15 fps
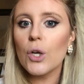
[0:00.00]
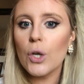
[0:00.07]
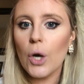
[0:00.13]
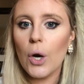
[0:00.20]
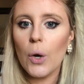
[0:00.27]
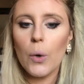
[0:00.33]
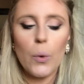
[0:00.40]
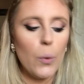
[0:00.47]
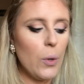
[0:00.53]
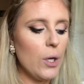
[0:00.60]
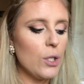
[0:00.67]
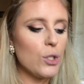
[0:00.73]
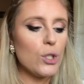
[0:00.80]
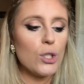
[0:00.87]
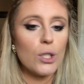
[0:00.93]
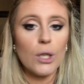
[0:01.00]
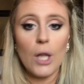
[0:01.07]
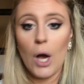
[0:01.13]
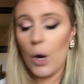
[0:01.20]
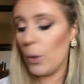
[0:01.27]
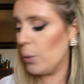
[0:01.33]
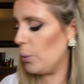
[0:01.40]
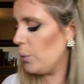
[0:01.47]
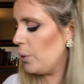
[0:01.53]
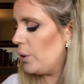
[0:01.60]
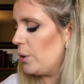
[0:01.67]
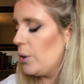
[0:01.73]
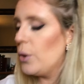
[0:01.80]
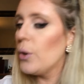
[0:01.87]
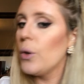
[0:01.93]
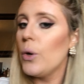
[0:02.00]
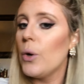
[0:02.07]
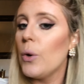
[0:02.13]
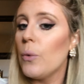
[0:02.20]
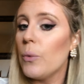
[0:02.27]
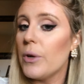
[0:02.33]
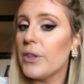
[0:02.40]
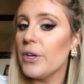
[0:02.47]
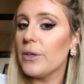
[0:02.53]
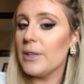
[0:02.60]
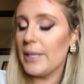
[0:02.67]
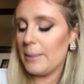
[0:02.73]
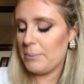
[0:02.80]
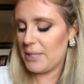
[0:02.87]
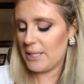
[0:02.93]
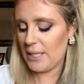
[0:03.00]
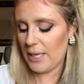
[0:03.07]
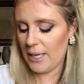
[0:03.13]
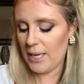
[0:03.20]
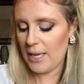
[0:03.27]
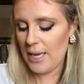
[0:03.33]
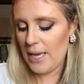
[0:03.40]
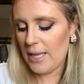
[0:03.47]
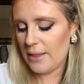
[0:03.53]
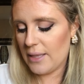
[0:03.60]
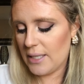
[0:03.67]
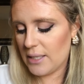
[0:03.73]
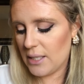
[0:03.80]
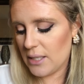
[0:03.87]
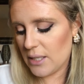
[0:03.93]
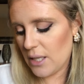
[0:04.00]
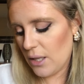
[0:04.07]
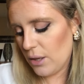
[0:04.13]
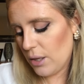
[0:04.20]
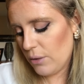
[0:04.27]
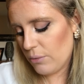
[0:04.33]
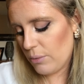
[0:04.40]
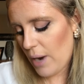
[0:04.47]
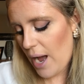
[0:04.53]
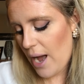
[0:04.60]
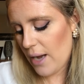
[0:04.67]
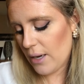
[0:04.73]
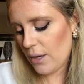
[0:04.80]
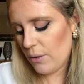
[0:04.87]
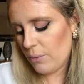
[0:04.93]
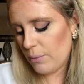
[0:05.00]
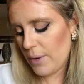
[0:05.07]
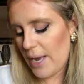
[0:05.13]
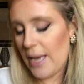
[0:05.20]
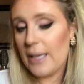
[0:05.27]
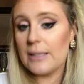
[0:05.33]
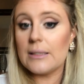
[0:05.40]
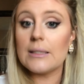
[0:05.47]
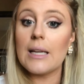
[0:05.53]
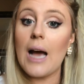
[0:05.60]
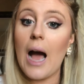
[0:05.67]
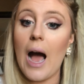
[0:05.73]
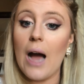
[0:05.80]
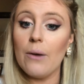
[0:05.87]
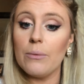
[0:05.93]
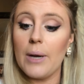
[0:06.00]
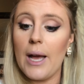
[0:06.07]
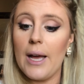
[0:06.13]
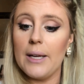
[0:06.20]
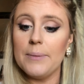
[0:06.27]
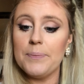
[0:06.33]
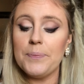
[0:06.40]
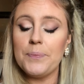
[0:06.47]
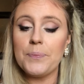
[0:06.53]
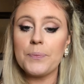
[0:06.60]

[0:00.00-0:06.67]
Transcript: Go slow with your lipstick. This is the Lorac in Hot Red.